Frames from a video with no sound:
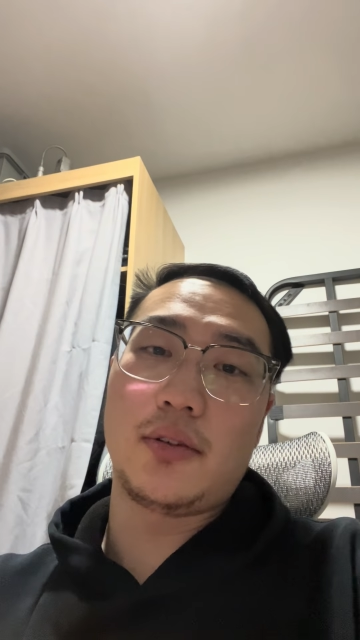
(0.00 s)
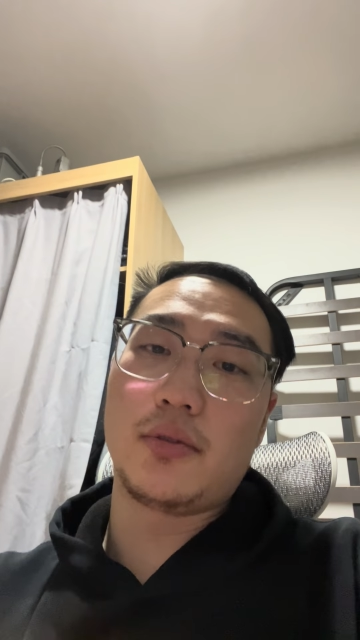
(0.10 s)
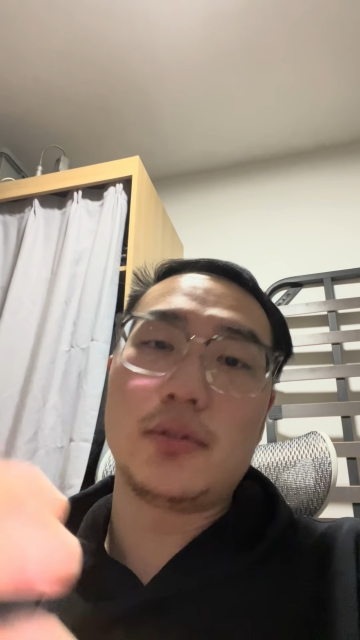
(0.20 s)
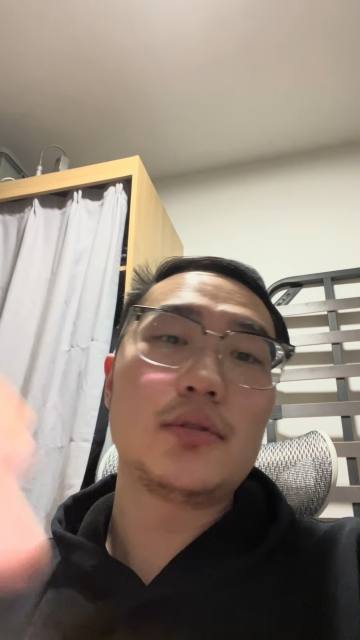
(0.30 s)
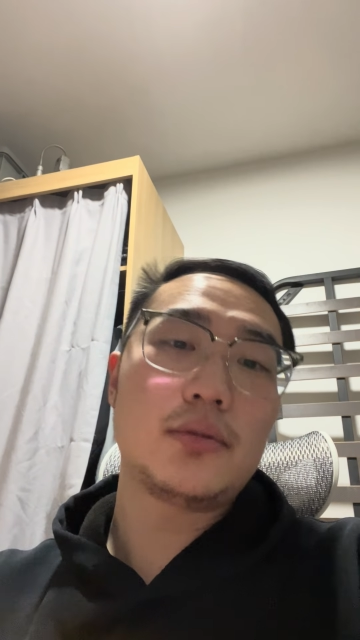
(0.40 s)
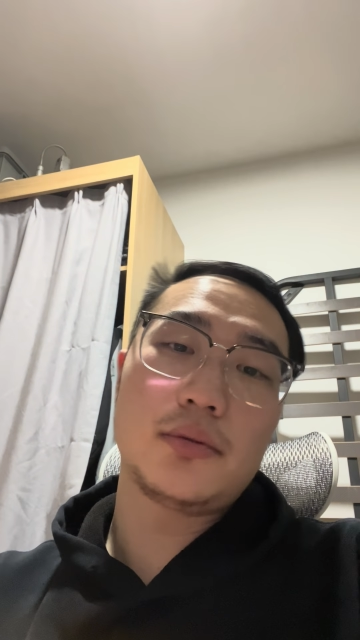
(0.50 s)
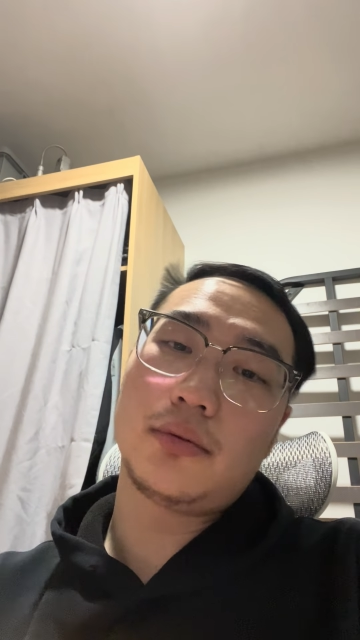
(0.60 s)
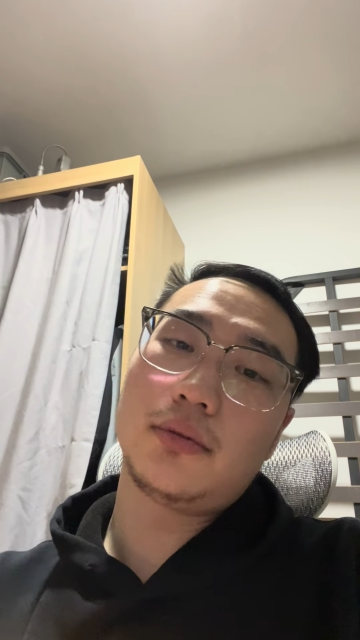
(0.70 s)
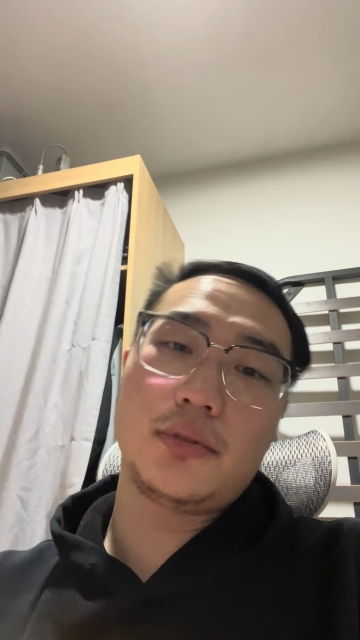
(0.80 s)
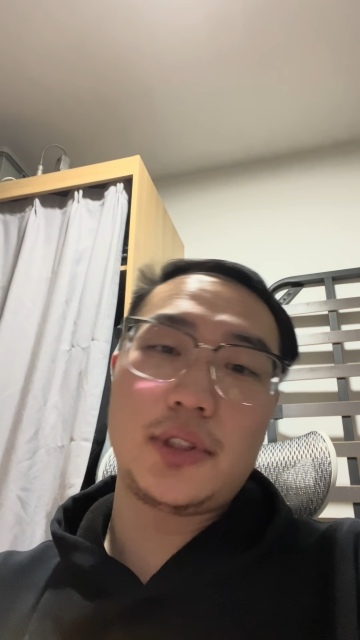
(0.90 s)
We'll
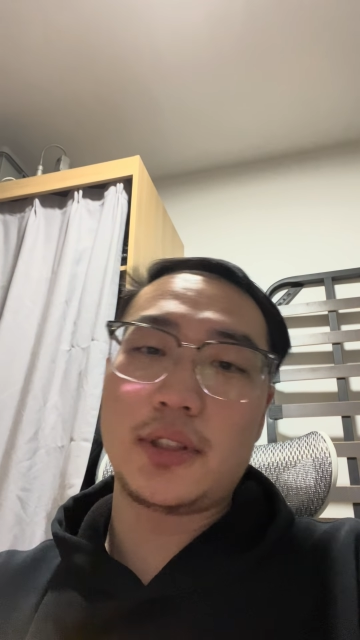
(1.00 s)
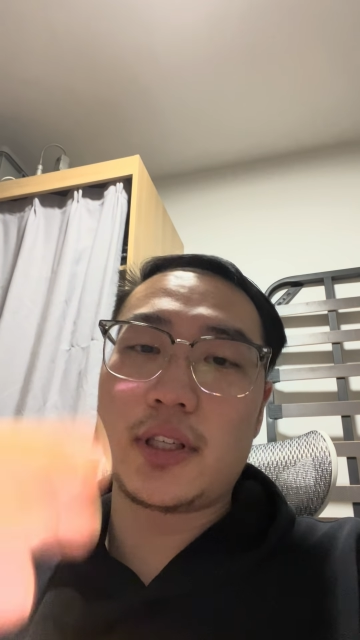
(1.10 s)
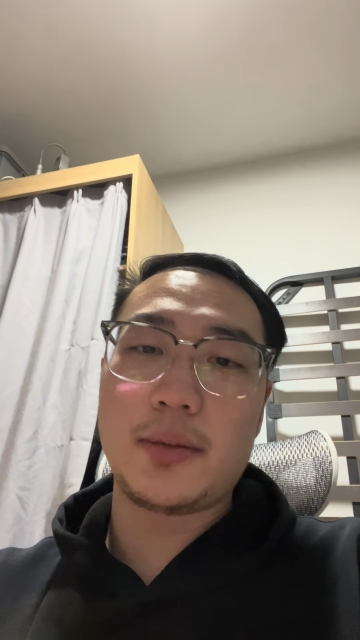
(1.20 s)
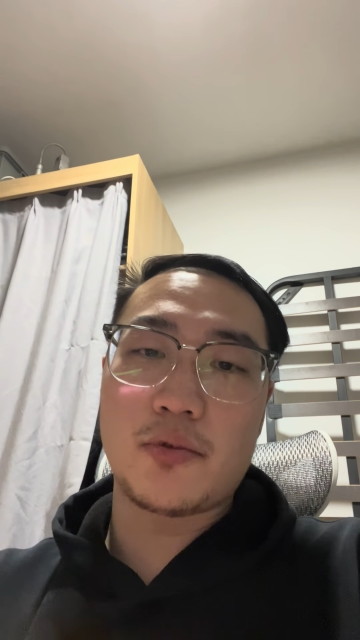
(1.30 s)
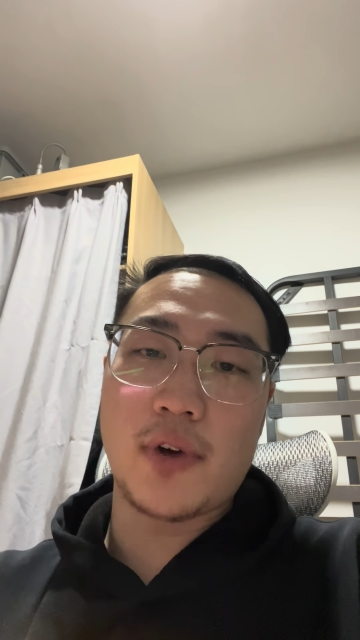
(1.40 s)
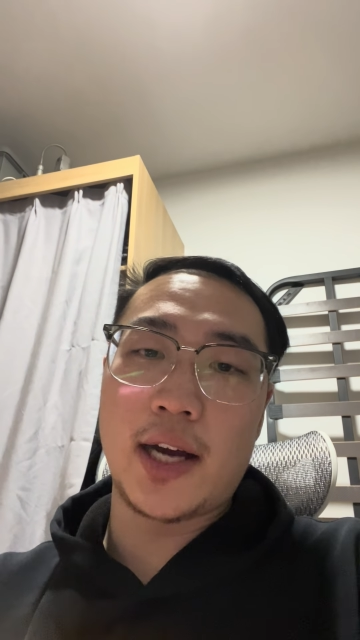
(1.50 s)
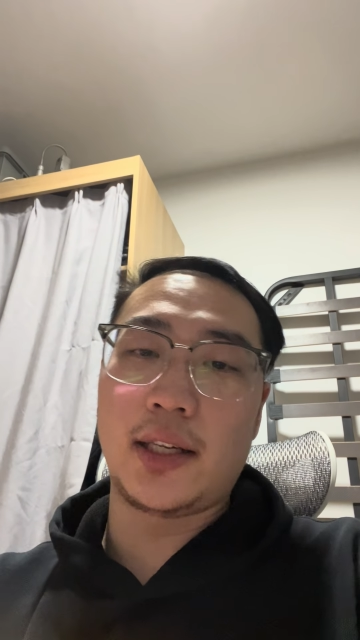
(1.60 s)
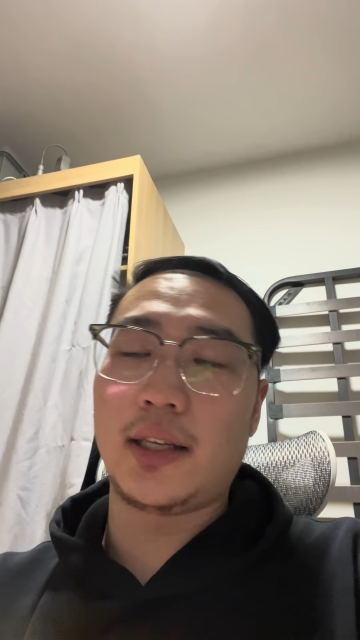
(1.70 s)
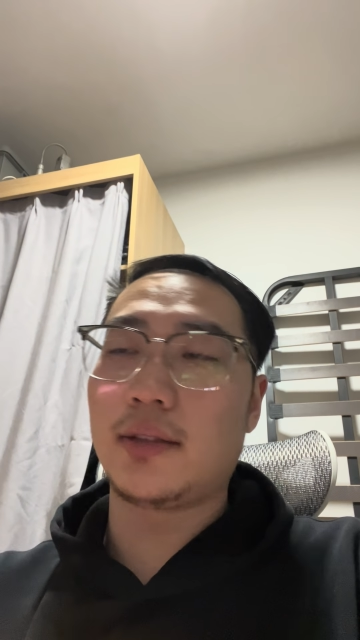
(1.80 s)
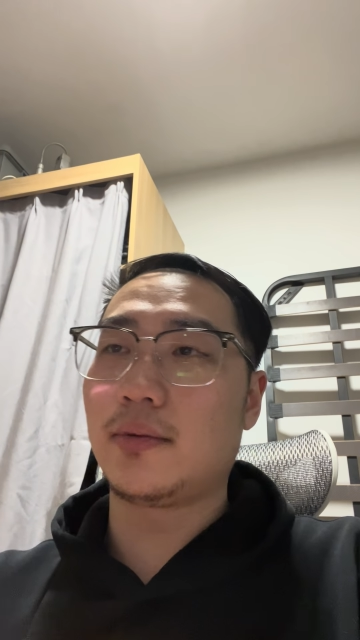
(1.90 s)
just keep
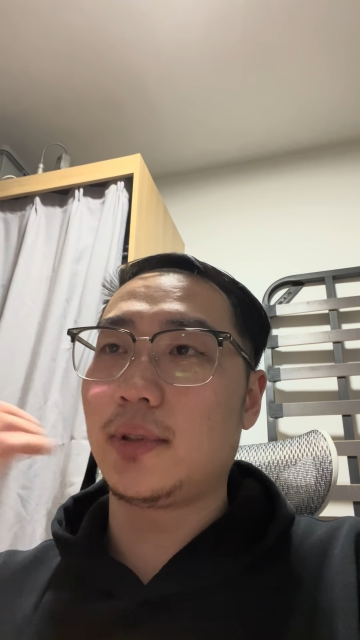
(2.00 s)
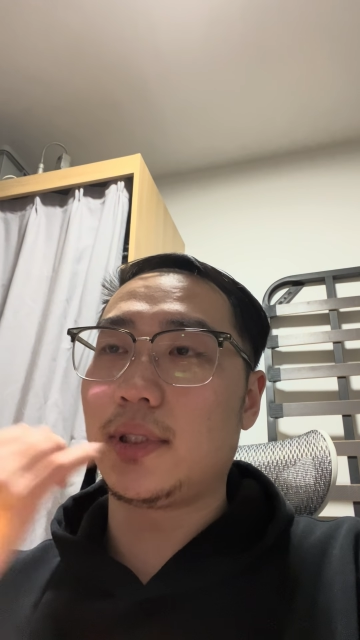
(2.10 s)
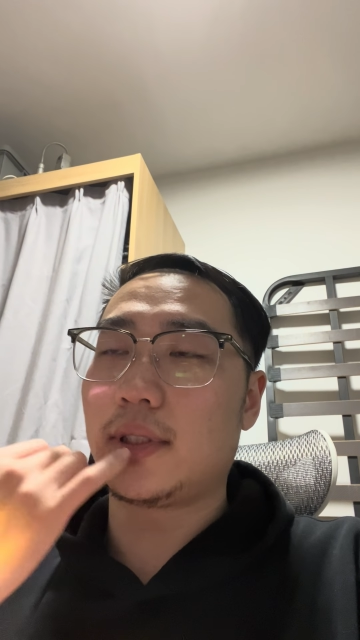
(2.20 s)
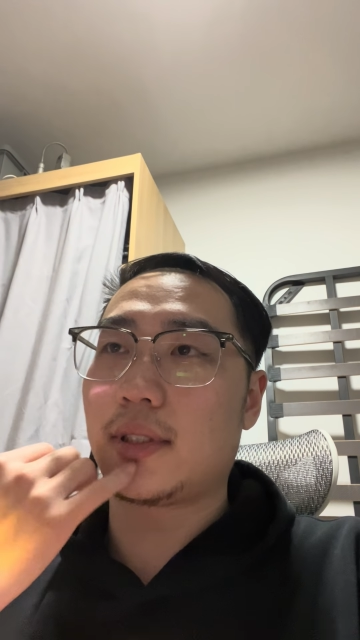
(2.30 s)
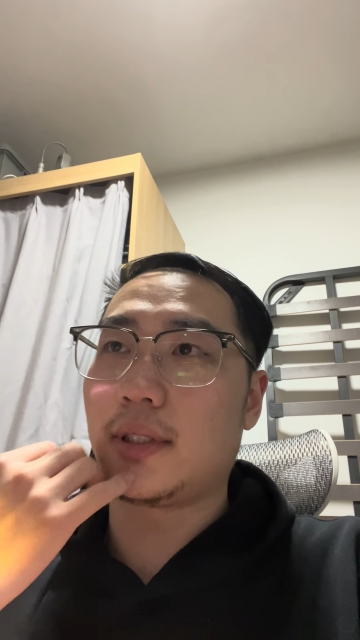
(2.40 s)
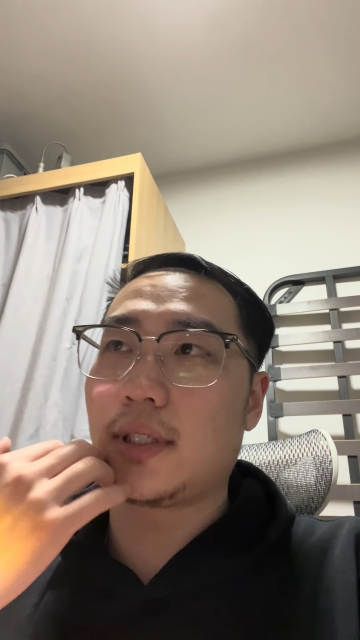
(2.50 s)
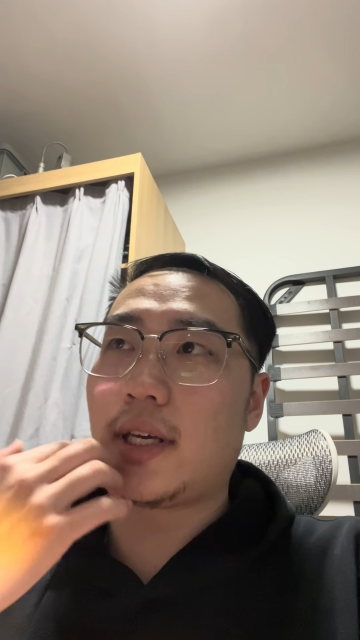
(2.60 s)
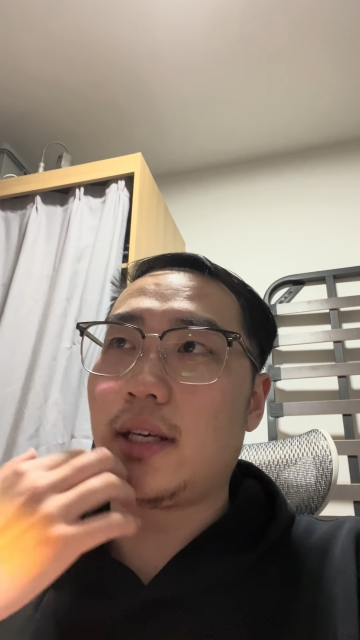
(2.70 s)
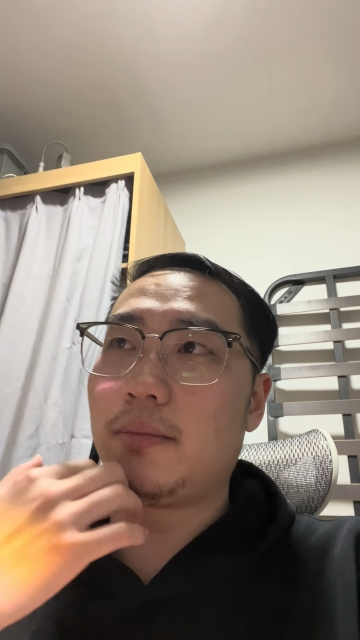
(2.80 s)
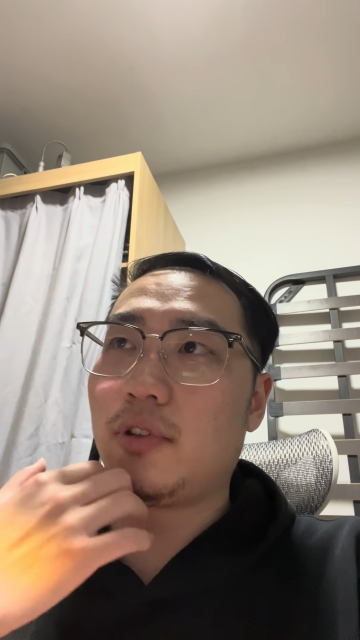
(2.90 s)
grinding. We're just gonna
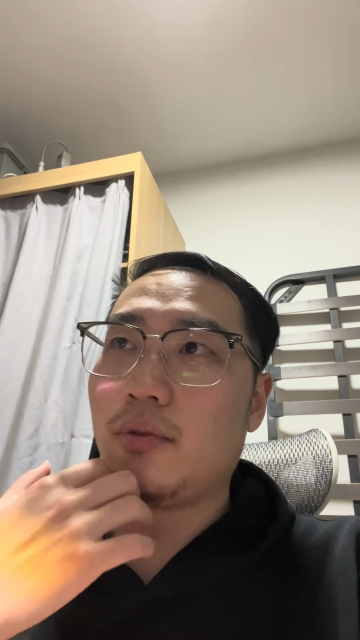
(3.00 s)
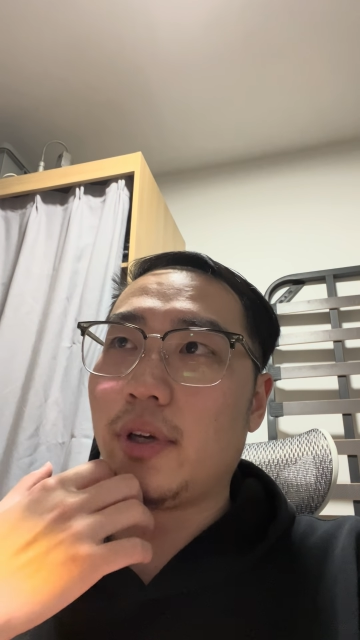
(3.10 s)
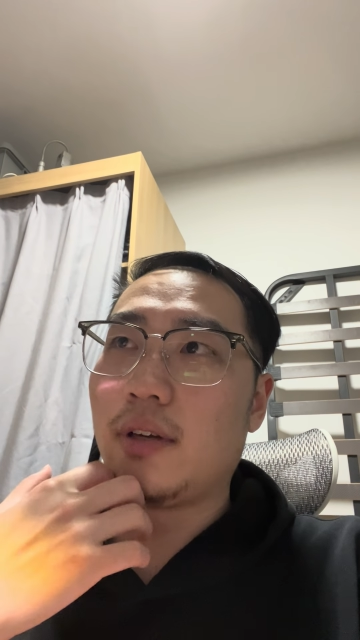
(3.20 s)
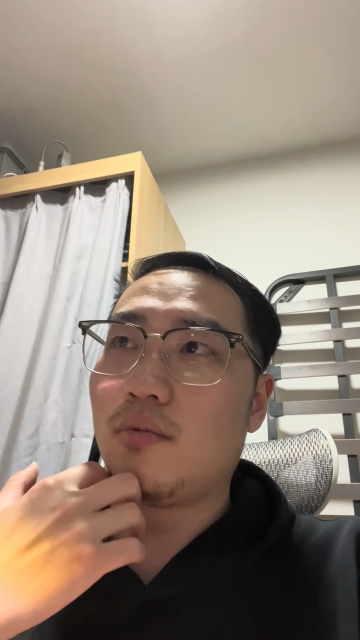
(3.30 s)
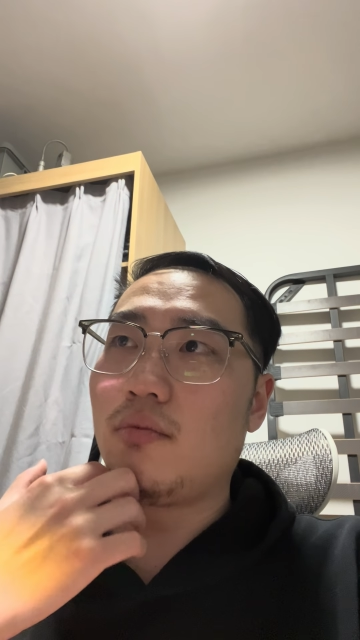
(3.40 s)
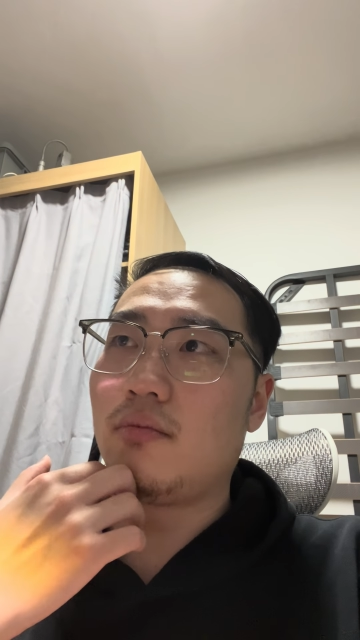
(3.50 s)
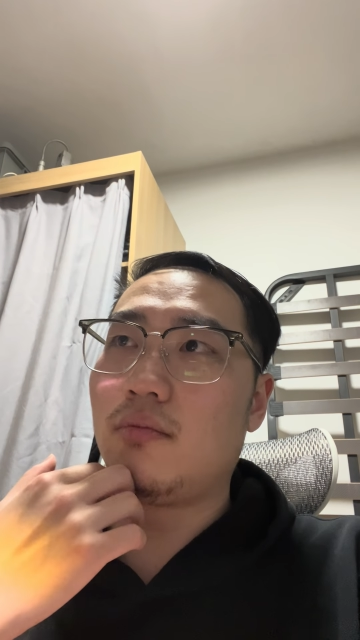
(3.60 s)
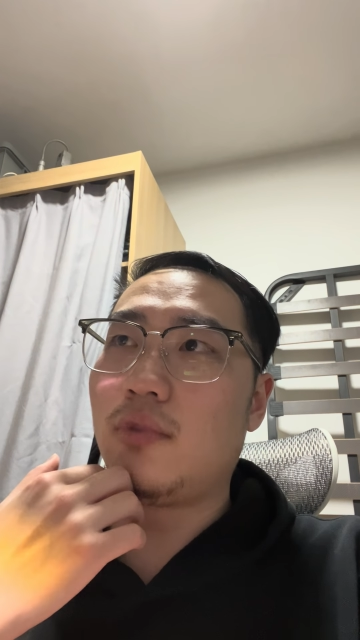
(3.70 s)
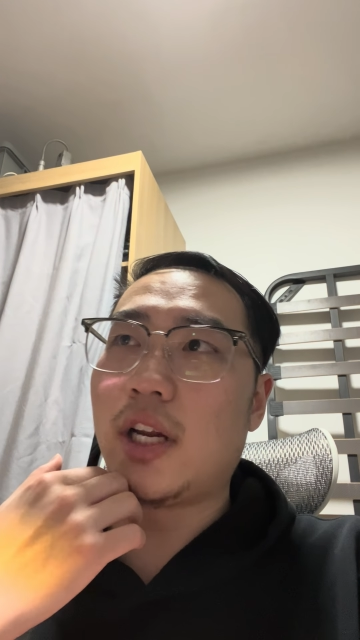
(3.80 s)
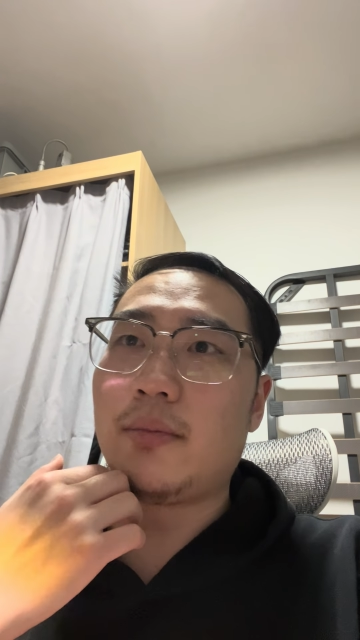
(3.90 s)
keep doing
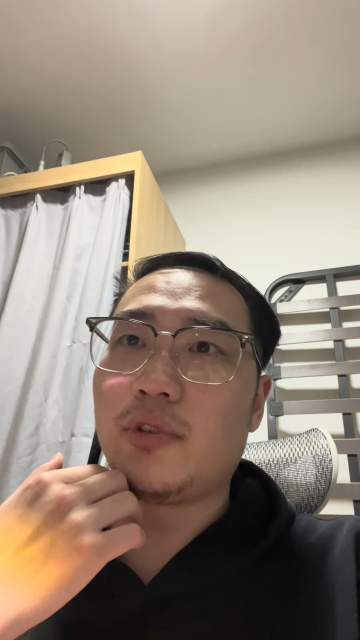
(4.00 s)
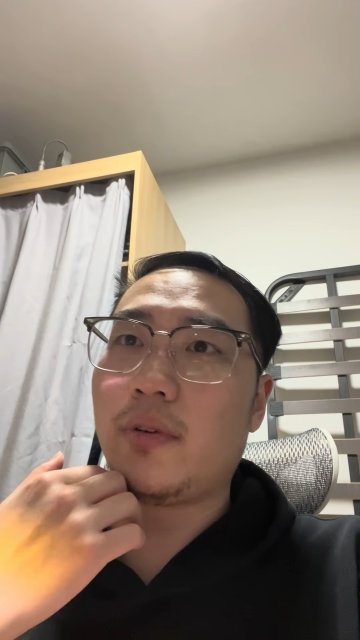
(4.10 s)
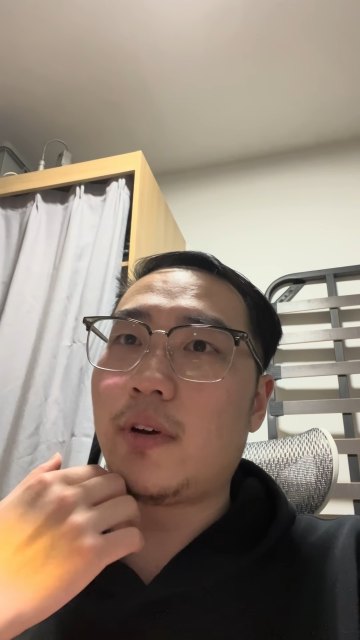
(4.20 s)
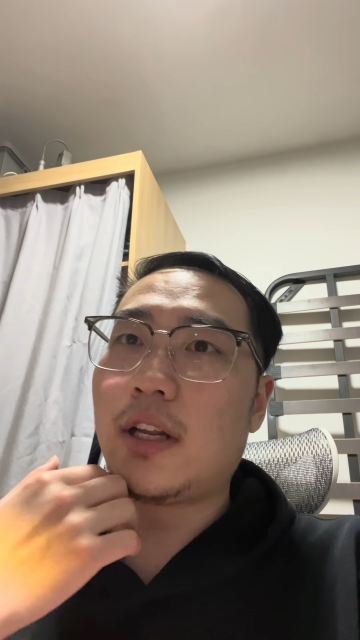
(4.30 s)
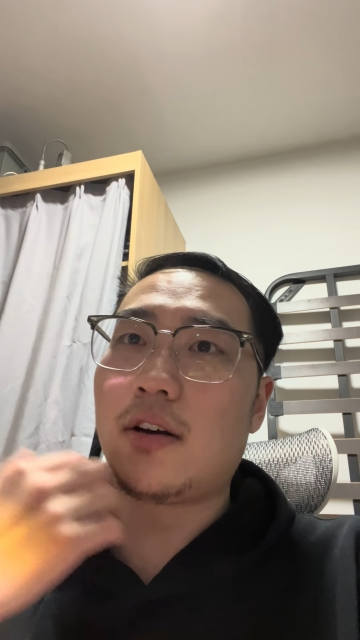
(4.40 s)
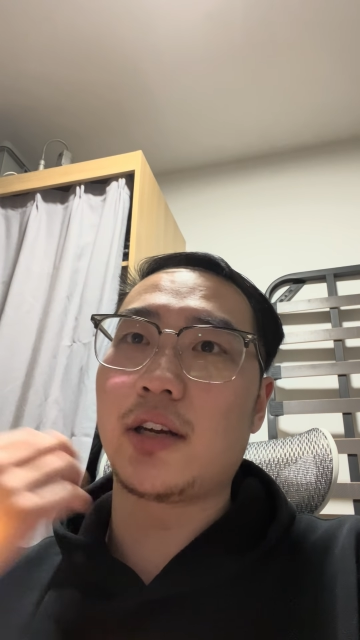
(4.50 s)
what I'm doing right now.